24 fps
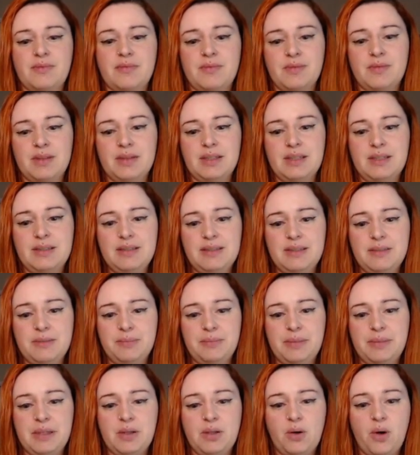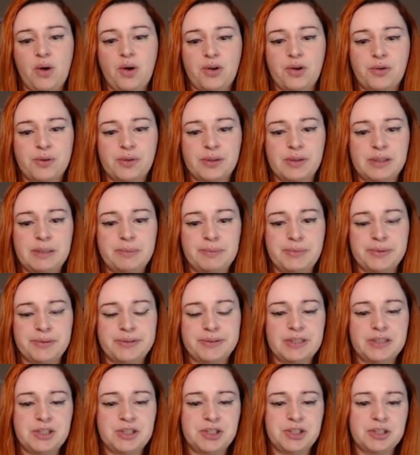This is a bit awkwardly
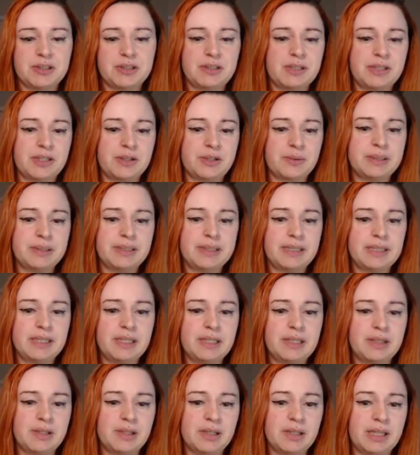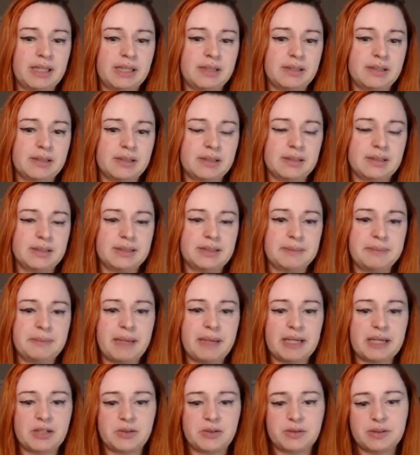positioned here with the heal and the
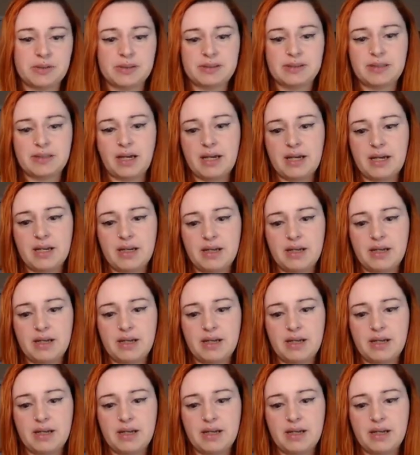spectral side.